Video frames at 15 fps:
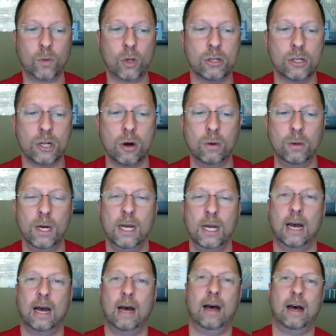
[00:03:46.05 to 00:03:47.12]
So
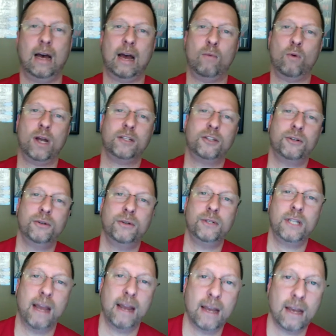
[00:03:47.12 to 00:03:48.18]
I want to
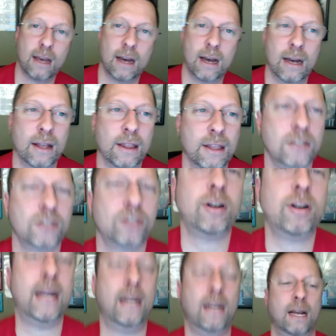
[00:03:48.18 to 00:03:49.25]
take this trait,